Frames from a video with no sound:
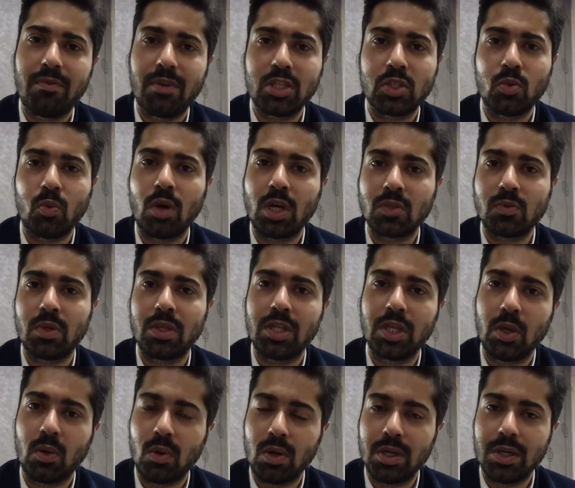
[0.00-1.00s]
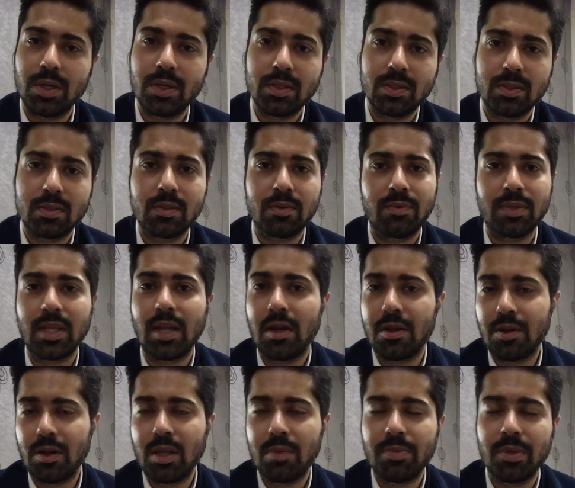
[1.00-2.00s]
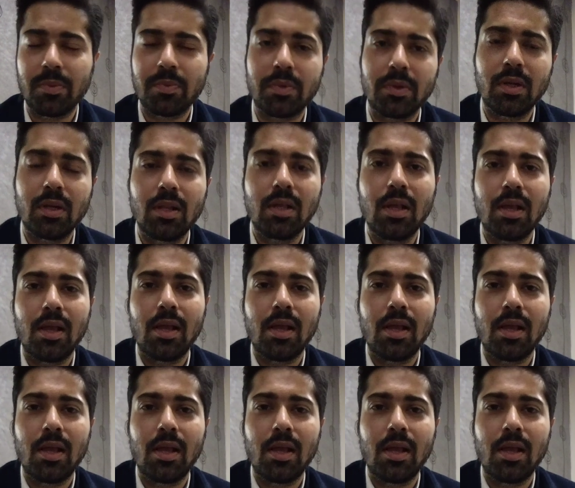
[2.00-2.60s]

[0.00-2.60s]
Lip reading: which works with the elders, the elderly people.